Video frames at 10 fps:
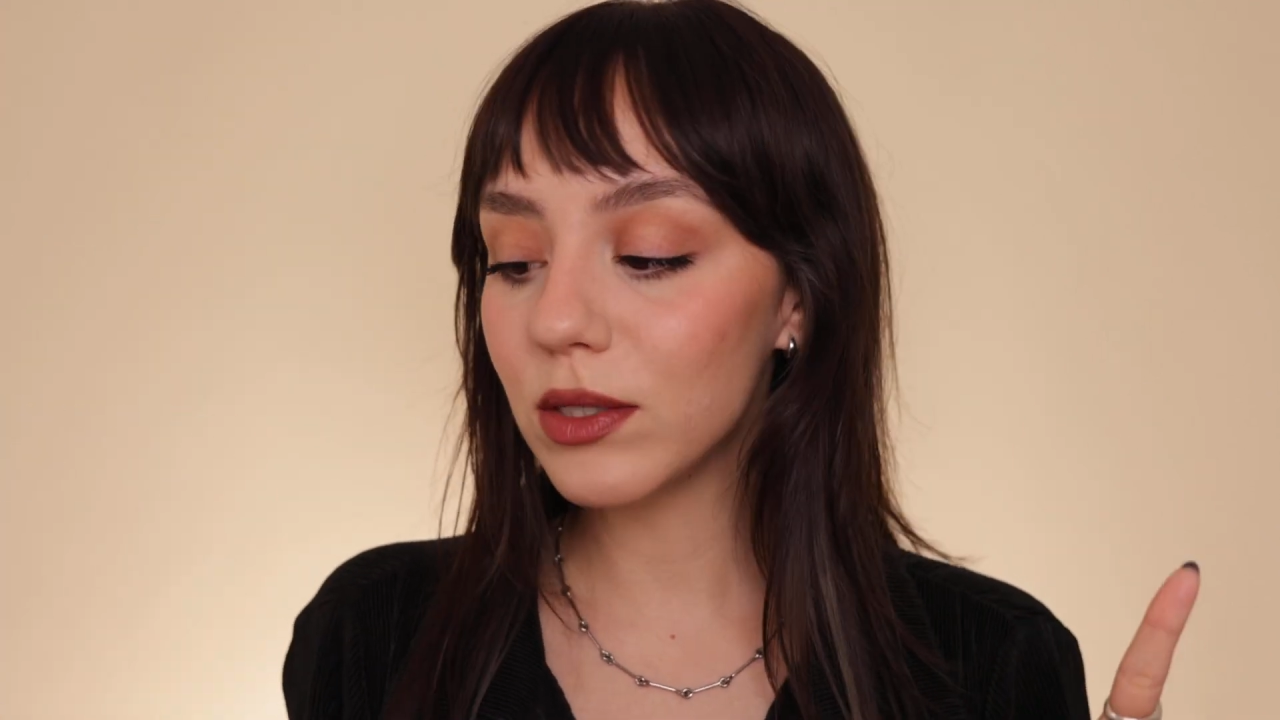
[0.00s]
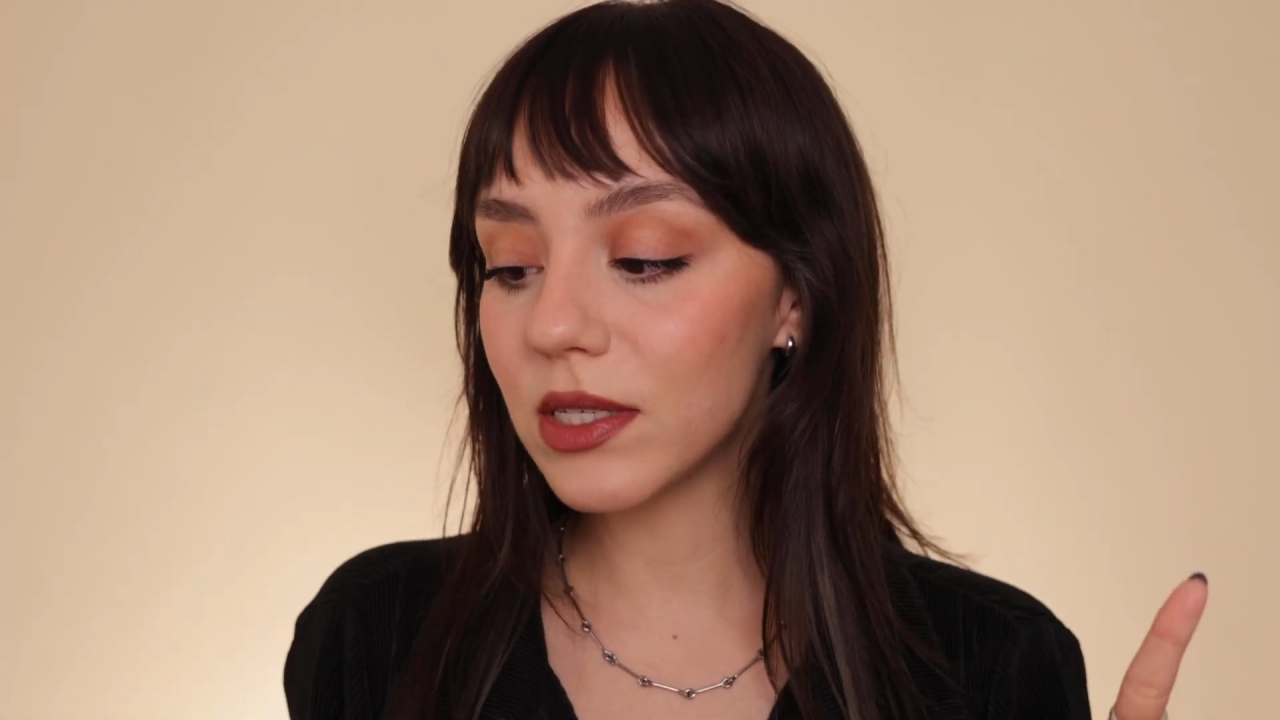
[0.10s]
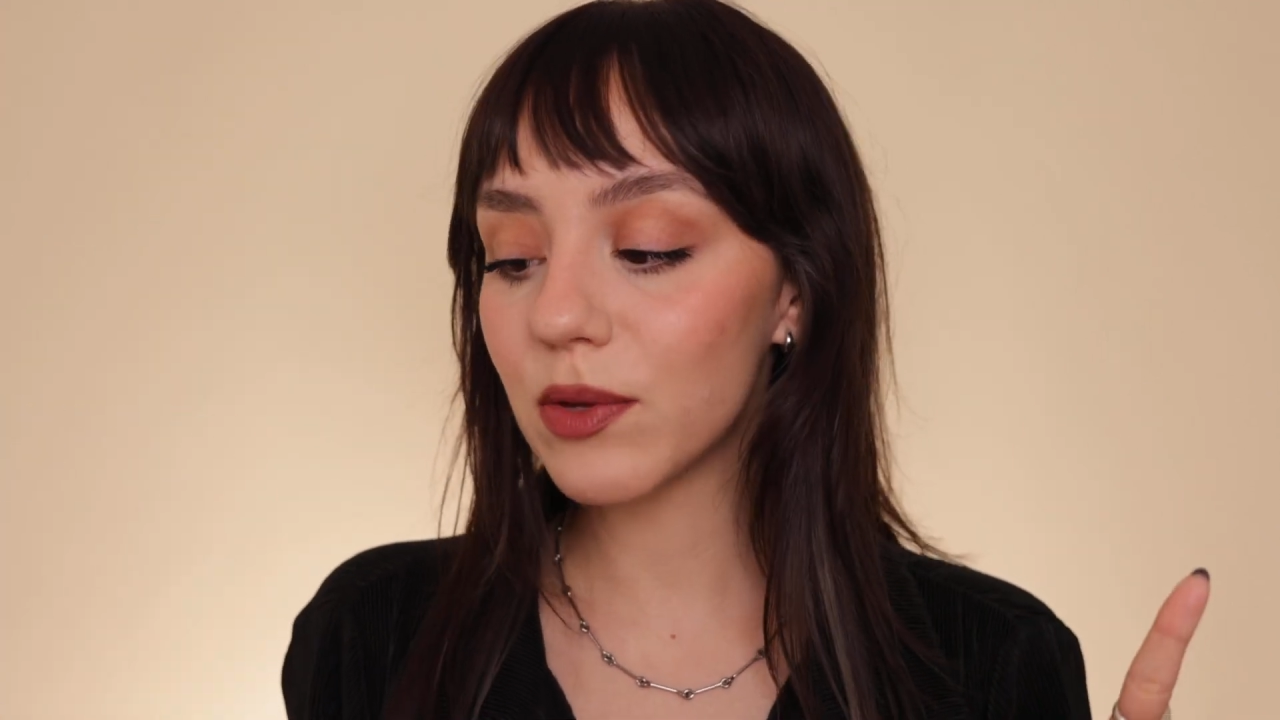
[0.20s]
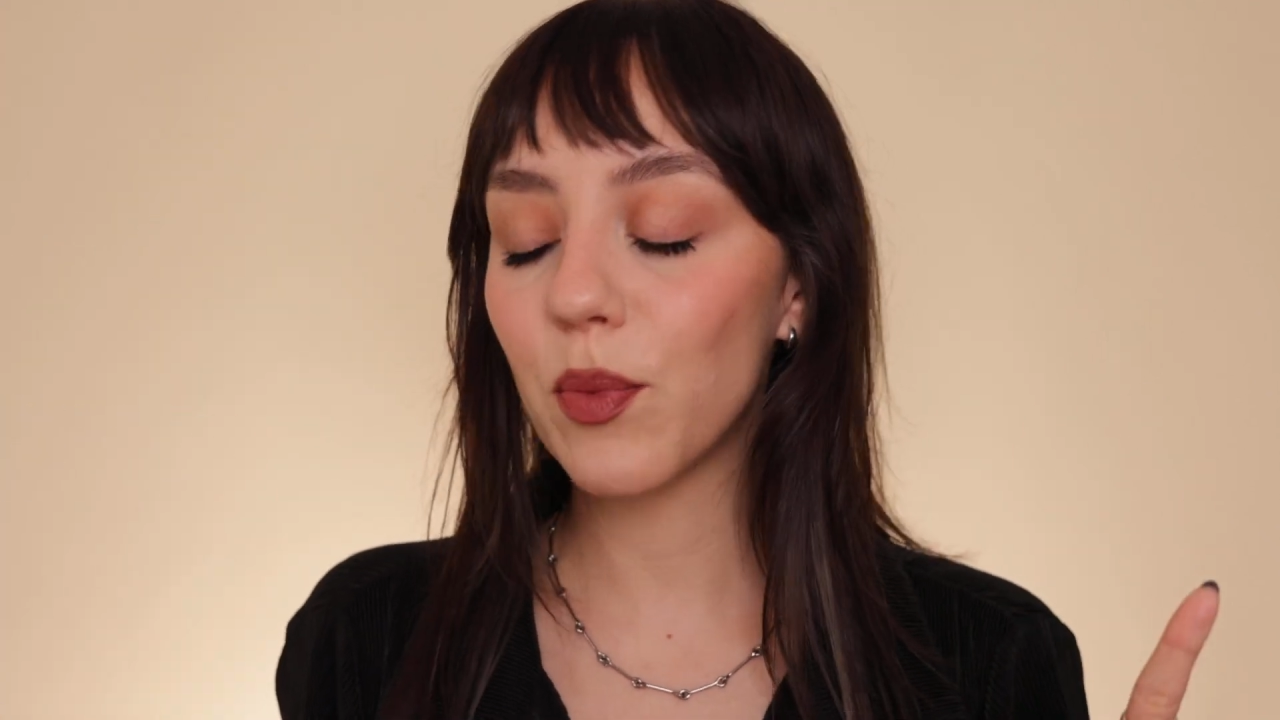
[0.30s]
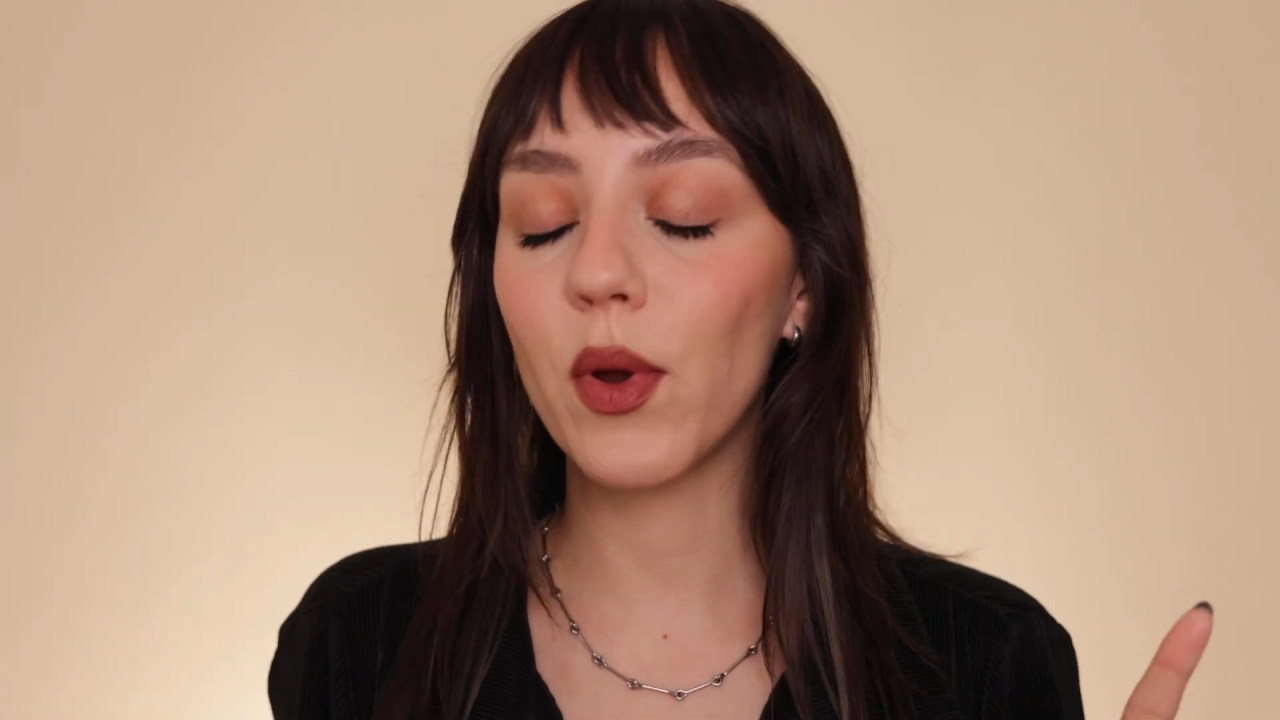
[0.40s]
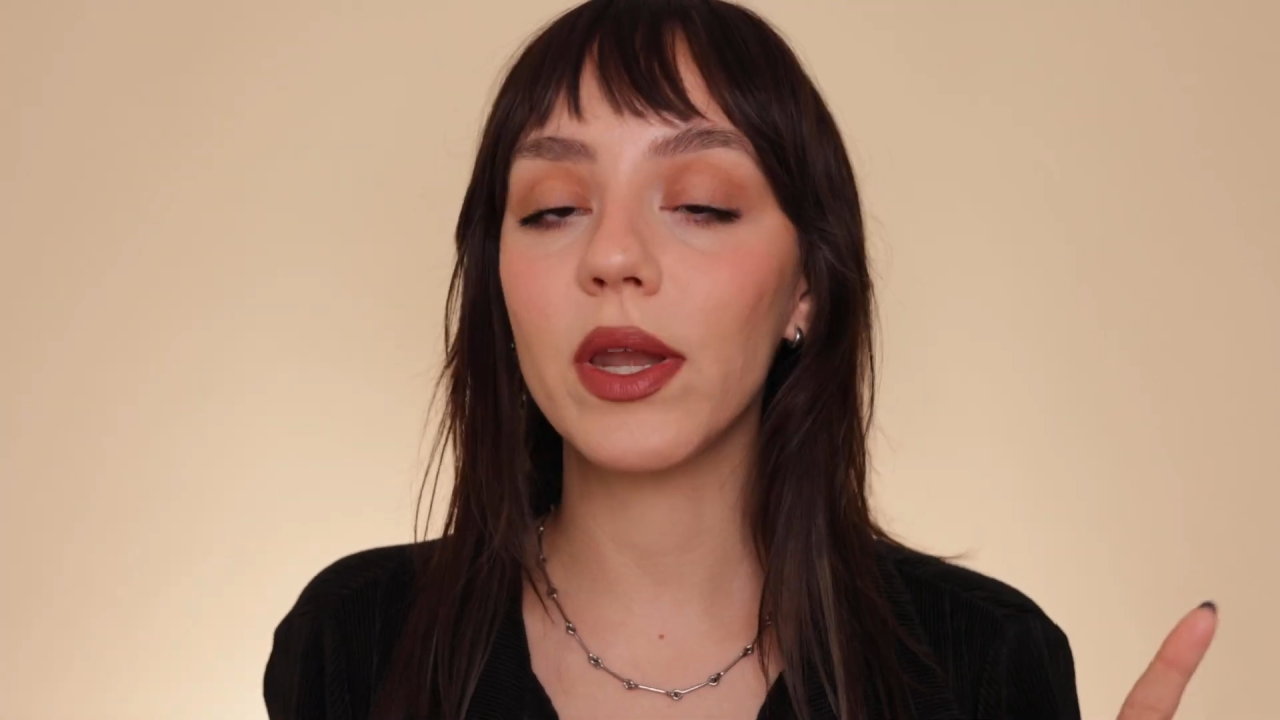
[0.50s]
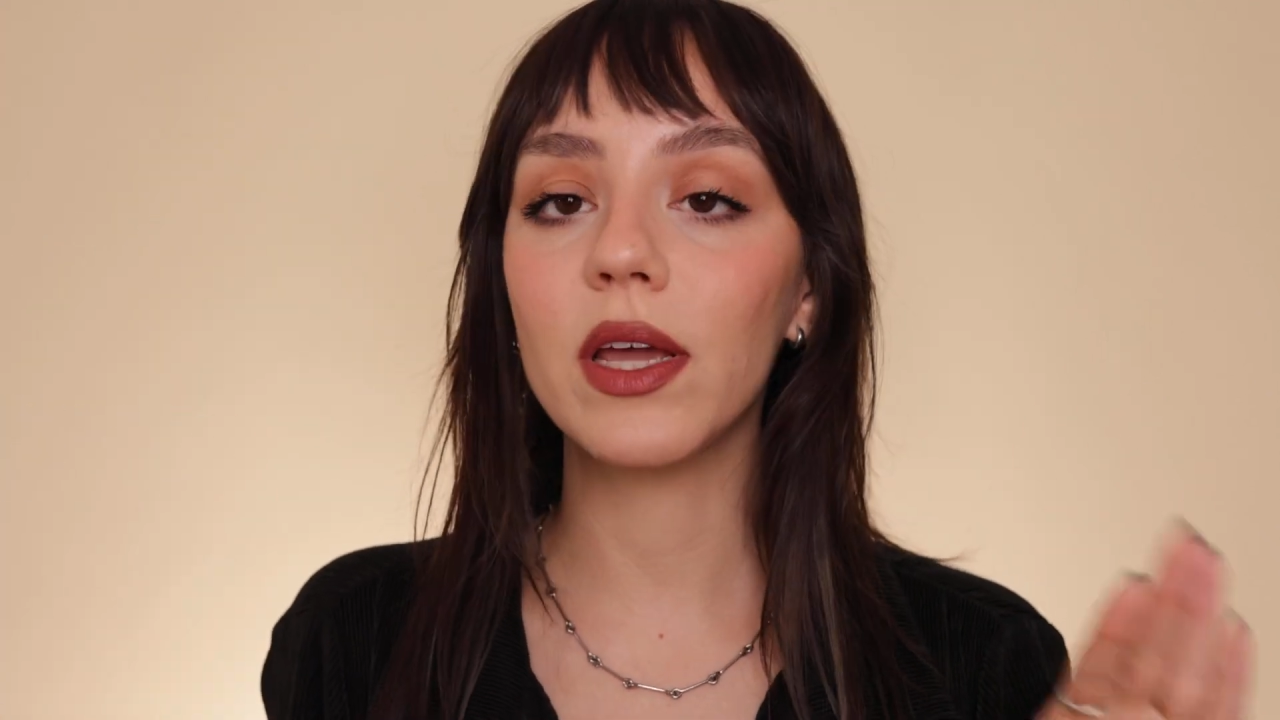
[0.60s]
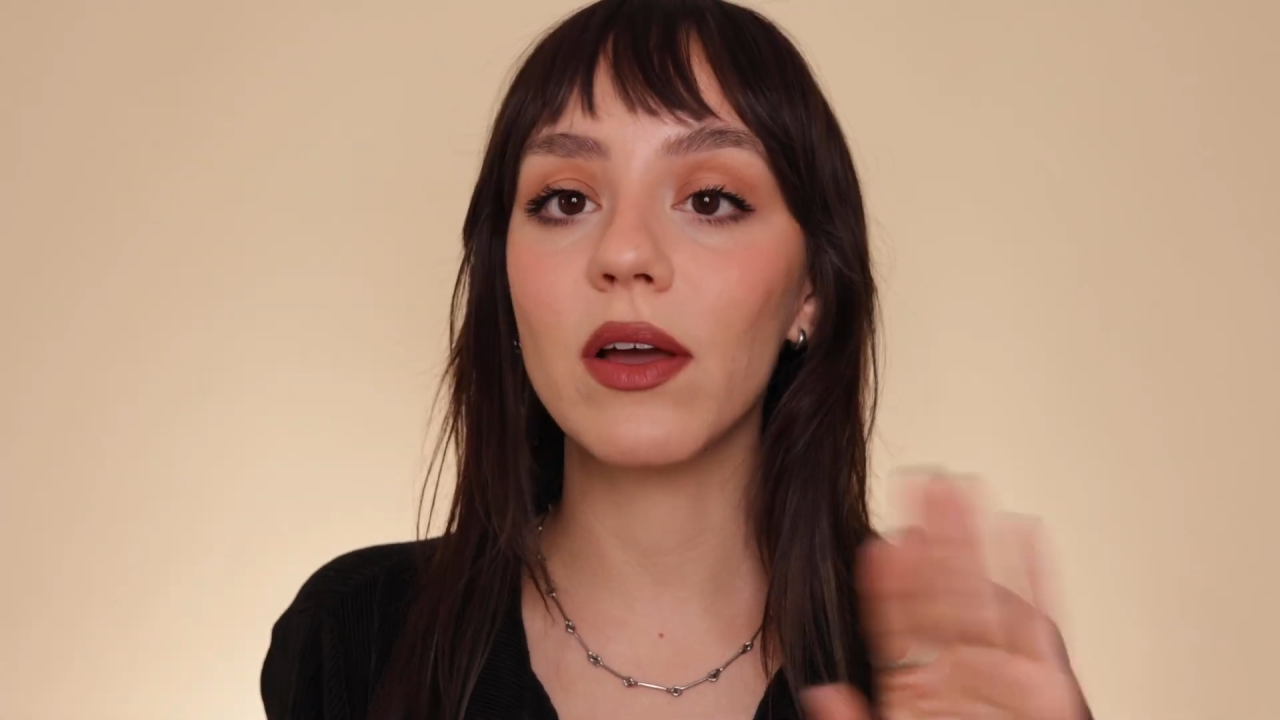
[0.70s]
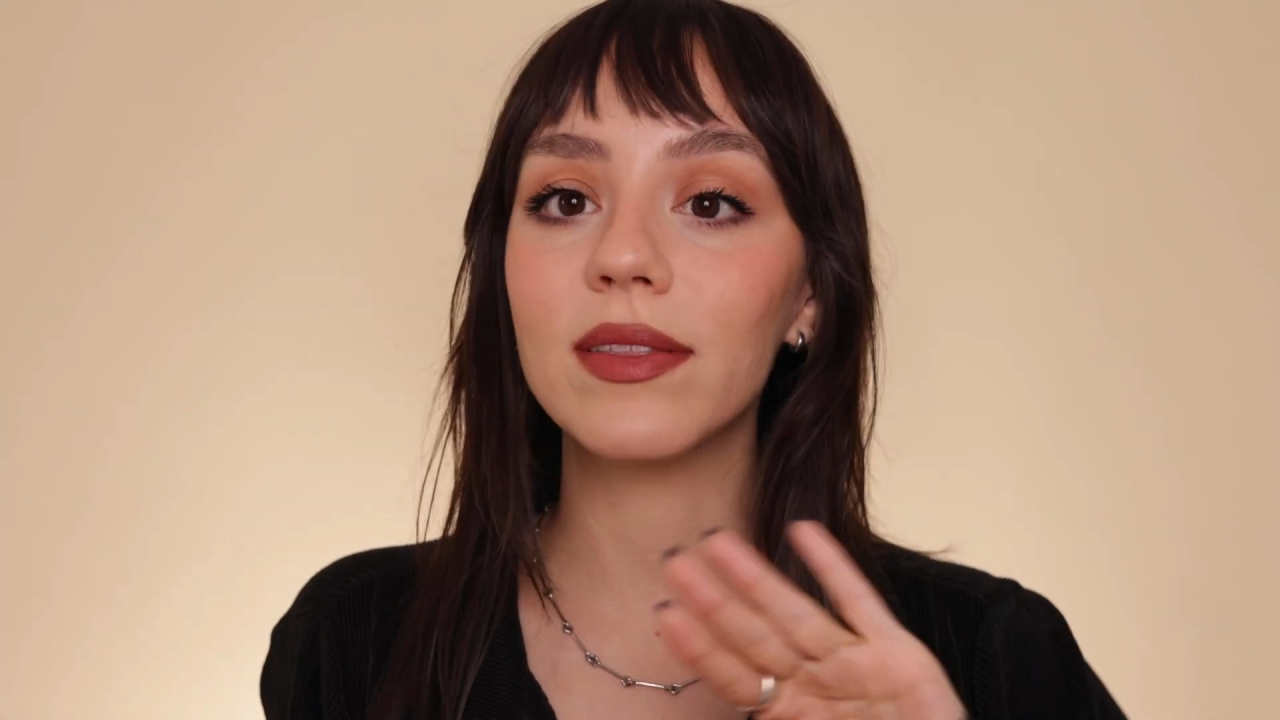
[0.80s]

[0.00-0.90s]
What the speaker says: disappointing